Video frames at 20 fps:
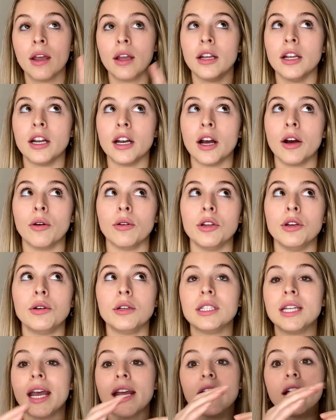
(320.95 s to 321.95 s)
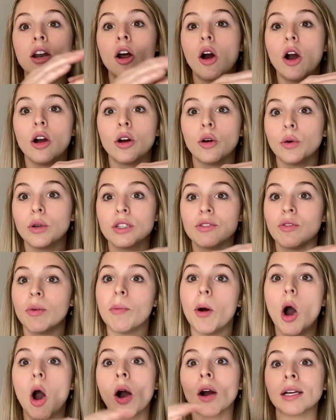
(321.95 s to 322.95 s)
you could take a course from
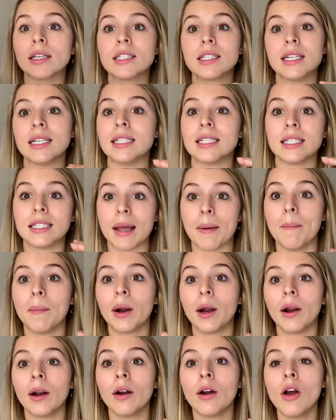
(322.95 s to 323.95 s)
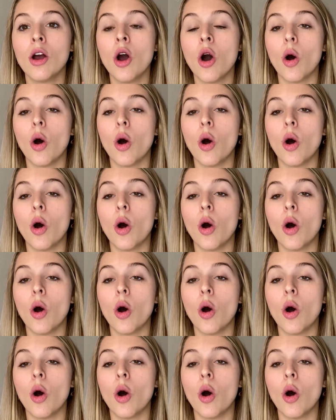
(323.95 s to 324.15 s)
August to December,